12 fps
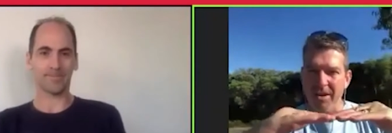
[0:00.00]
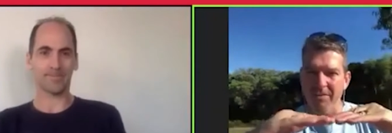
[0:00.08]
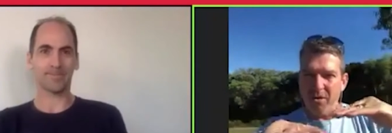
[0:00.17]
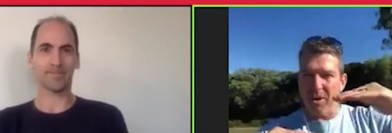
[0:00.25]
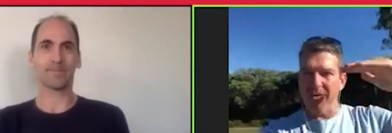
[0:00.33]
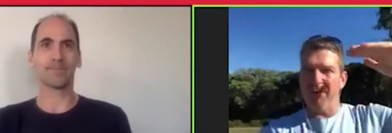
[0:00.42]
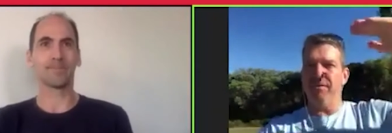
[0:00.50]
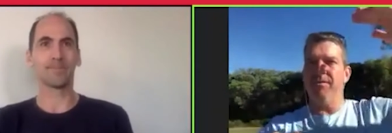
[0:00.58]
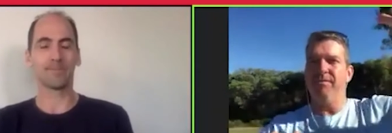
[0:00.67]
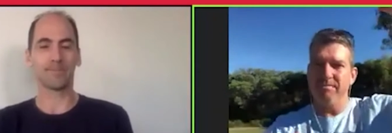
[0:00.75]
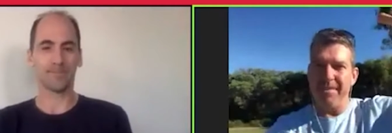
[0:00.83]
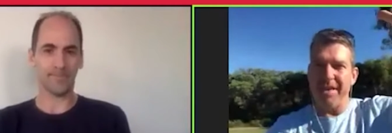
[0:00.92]
Speaker 1: if you have
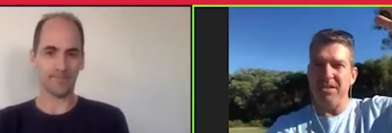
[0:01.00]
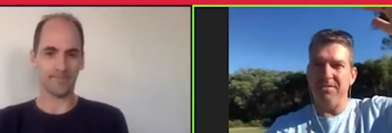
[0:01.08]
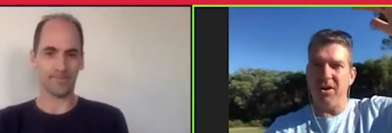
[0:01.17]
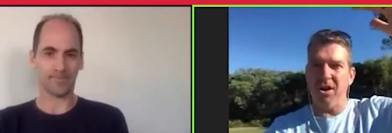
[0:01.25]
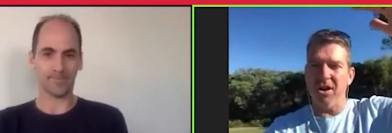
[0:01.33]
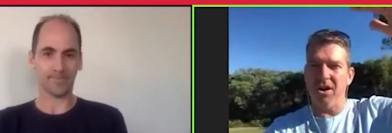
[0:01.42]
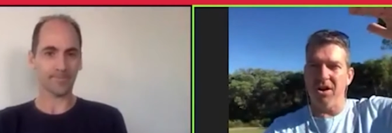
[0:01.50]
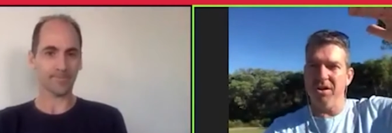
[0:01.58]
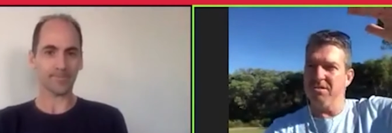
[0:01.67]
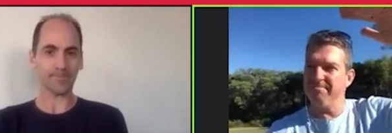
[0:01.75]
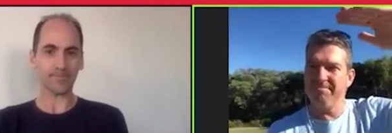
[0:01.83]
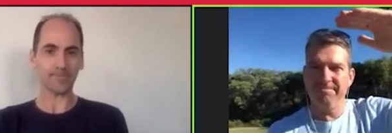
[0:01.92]
massive high
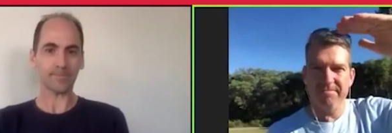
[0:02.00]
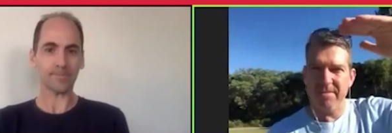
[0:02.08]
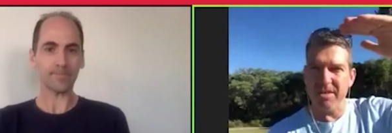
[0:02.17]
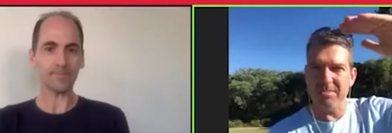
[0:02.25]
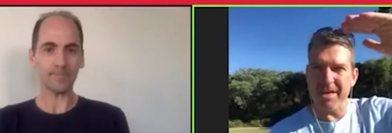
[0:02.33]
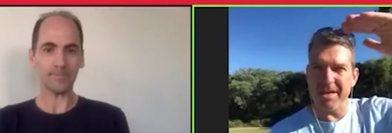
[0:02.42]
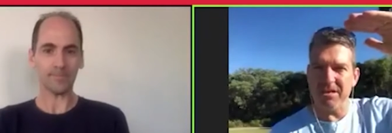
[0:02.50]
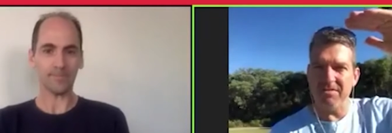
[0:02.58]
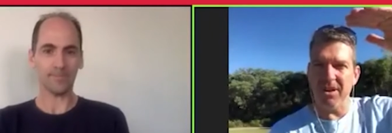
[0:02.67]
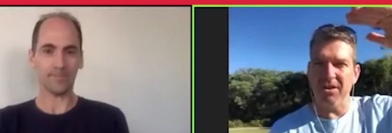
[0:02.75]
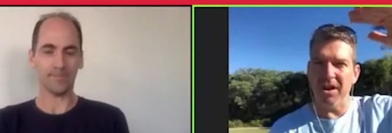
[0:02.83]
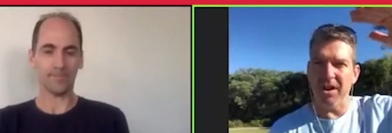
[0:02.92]
highs, it's
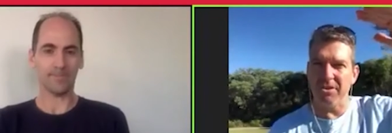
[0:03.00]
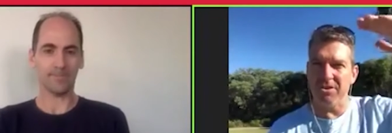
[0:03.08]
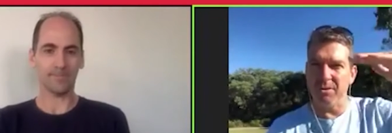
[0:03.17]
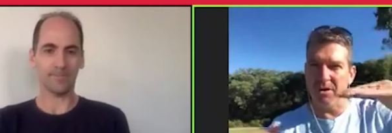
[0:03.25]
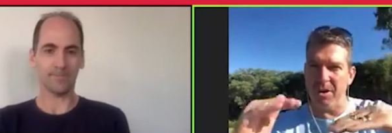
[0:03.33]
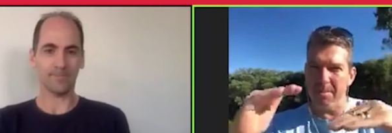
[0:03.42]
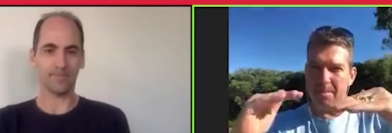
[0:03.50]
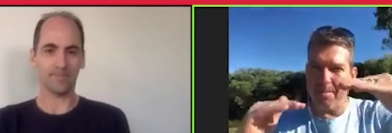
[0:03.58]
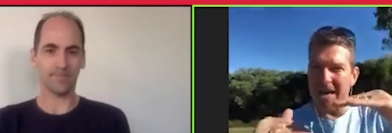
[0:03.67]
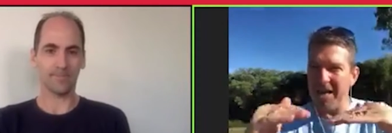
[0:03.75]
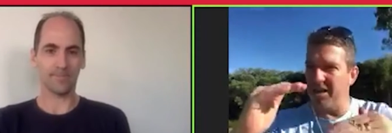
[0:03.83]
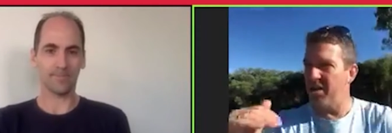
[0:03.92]
massive low lows. We've got to
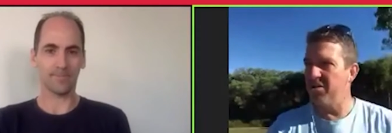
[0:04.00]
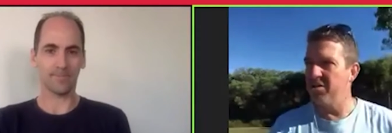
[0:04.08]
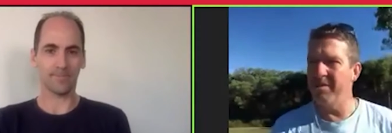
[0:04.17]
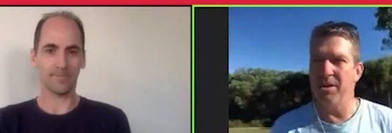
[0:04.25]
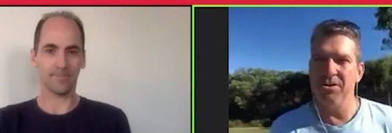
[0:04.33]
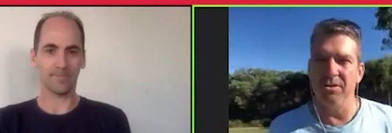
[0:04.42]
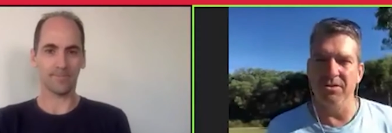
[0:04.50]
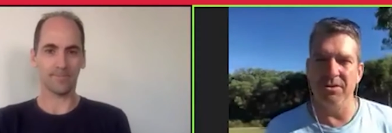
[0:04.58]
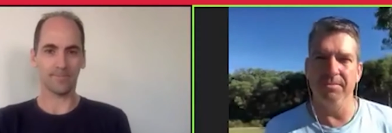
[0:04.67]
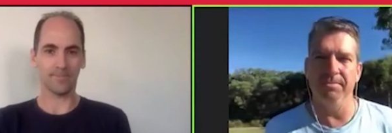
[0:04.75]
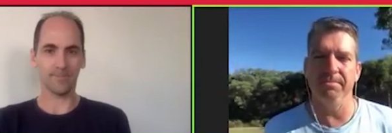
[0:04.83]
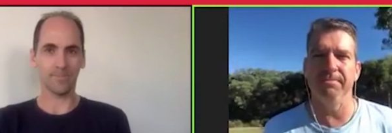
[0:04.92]
manage those
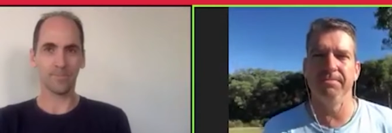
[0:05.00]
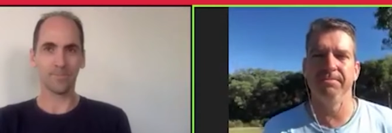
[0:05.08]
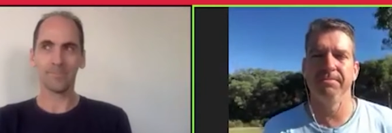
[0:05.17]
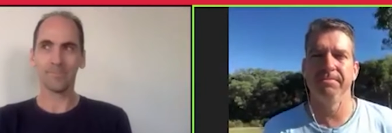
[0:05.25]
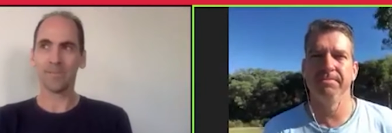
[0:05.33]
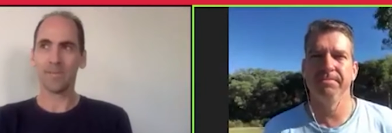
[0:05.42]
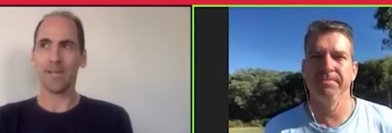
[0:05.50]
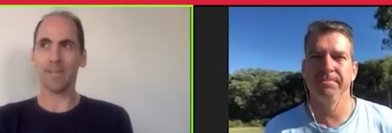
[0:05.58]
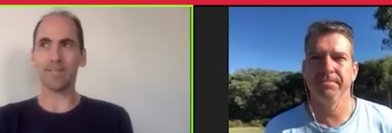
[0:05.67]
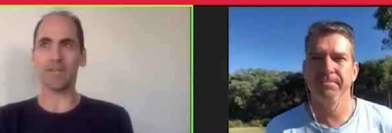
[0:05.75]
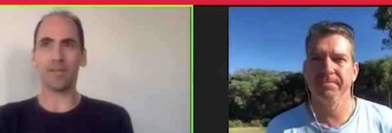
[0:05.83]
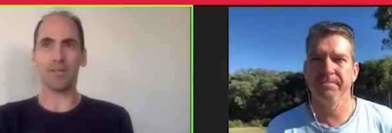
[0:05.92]
emotions.
Speaker 2: Is
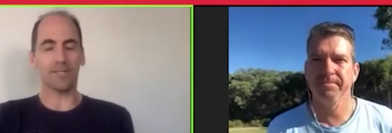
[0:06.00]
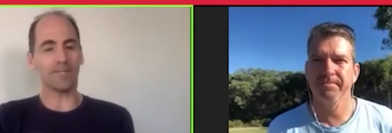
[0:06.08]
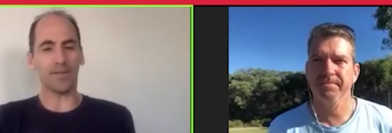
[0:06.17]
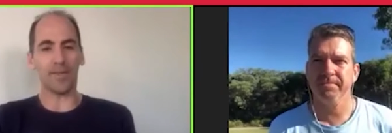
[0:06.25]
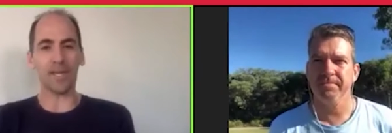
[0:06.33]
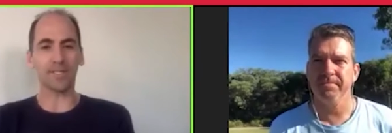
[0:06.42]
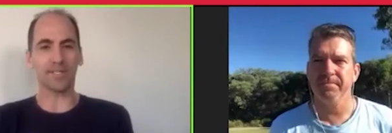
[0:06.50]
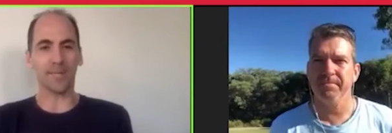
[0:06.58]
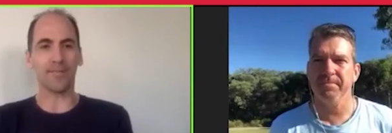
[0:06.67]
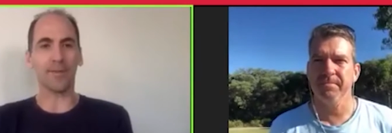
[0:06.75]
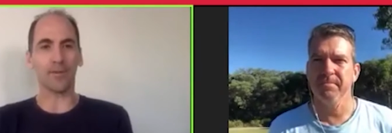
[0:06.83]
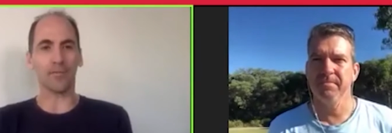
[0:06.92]
it? Do you think it's
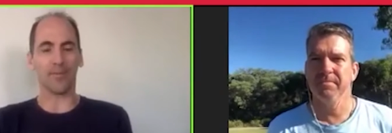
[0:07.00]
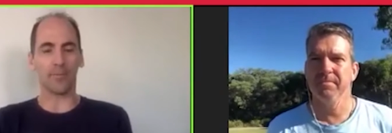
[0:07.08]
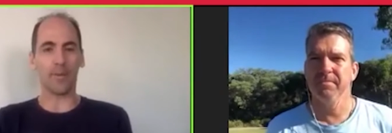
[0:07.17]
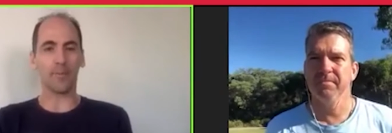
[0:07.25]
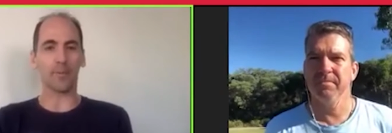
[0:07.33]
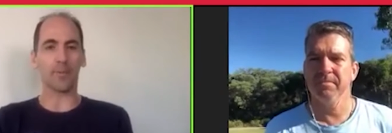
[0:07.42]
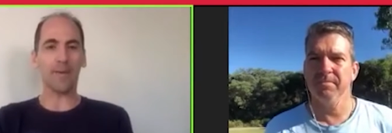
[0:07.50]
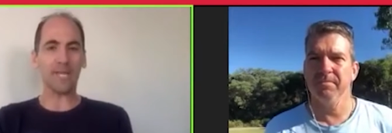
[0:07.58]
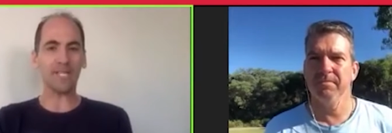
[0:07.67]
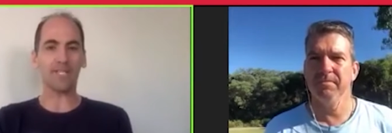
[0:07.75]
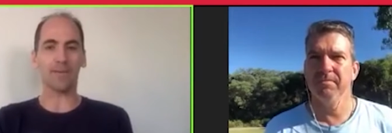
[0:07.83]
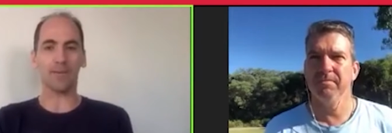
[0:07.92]
difficult for people to
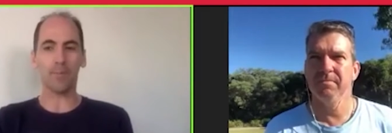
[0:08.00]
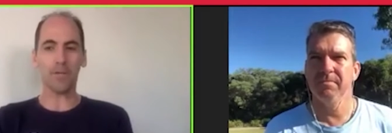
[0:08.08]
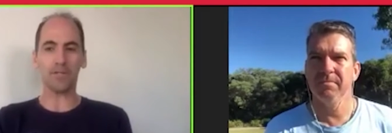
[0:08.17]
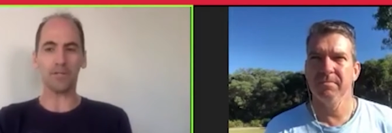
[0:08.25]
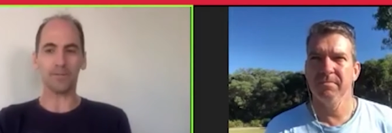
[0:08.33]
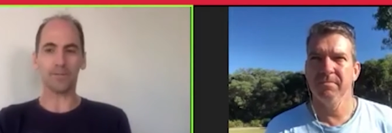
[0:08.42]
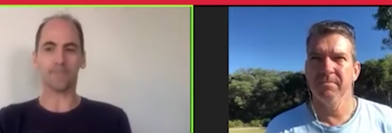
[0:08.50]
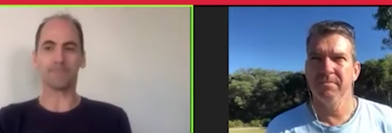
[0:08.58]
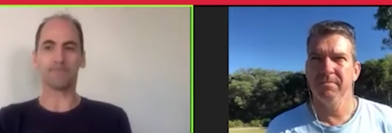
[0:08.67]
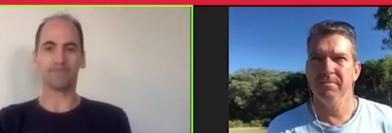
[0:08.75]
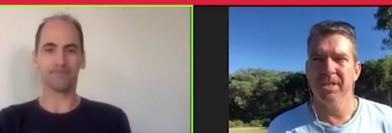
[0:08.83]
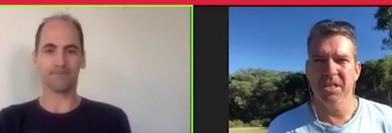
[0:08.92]
manage
Speaker 1: their emotions?
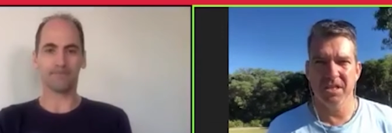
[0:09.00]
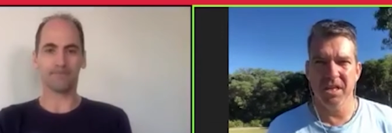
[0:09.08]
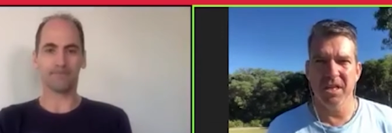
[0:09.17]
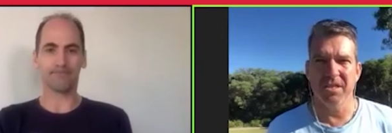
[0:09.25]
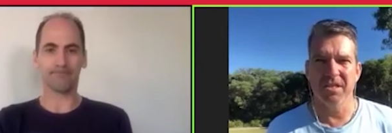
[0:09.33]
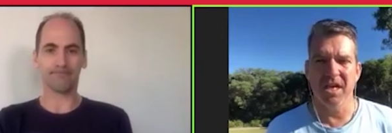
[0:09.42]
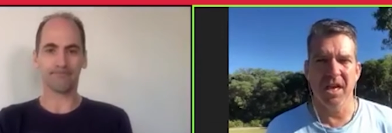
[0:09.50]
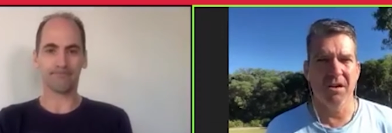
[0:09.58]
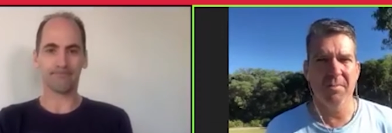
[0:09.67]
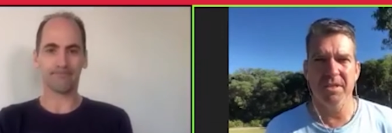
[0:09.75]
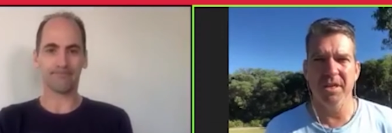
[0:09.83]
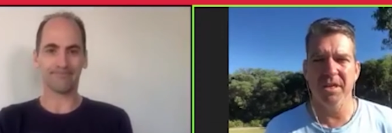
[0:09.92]
Yes, it is. one
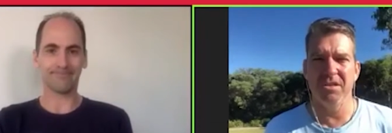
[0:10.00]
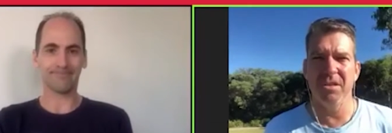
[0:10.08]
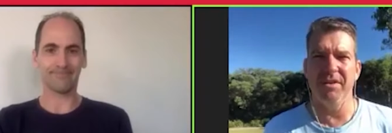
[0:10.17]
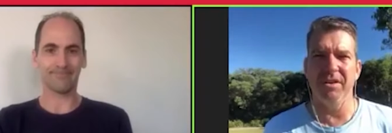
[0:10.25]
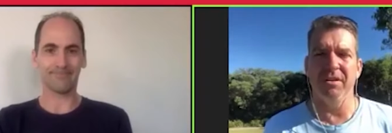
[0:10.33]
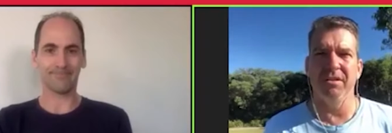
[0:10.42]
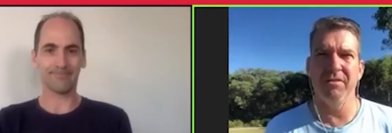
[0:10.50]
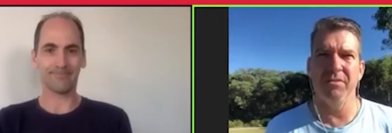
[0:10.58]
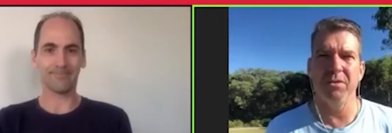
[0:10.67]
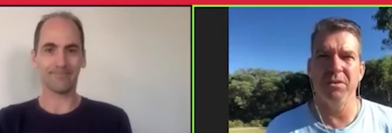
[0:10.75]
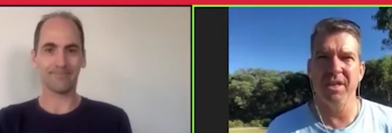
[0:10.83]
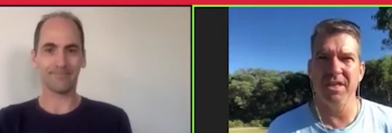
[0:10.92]
hundred percent it's difficult. If it
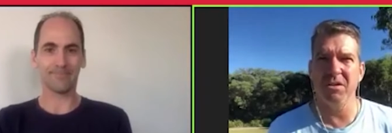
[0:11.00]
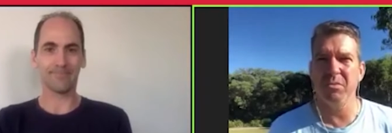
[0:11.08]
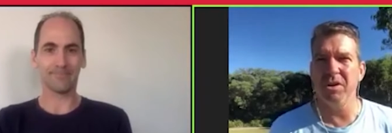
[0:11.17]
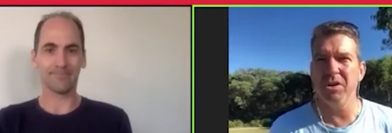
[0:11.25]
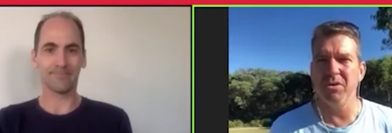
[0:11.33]
was easy, we'd